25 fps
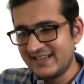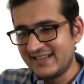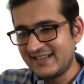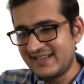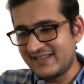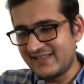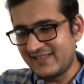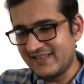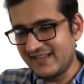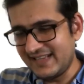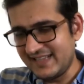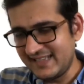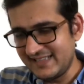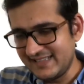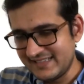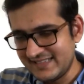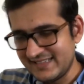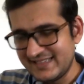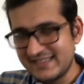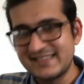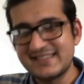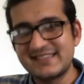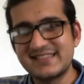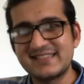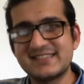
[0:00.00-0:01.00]
All right,
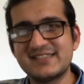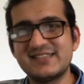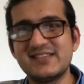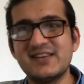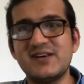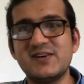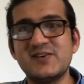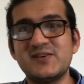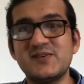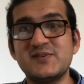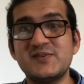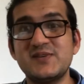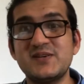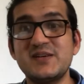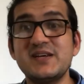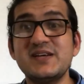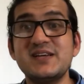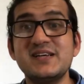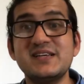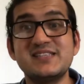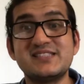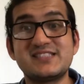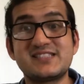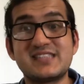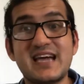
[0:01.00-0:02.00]
so
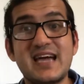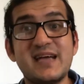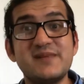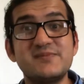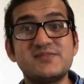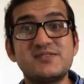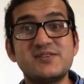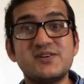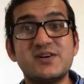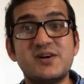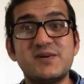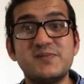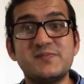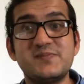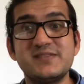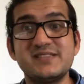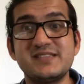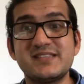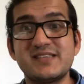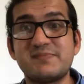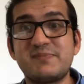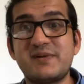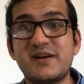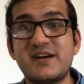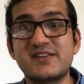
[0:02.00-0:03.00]
it's time to open
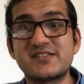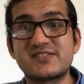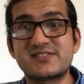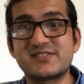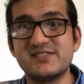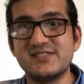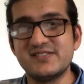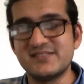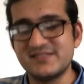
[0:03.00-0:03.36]
the parcel.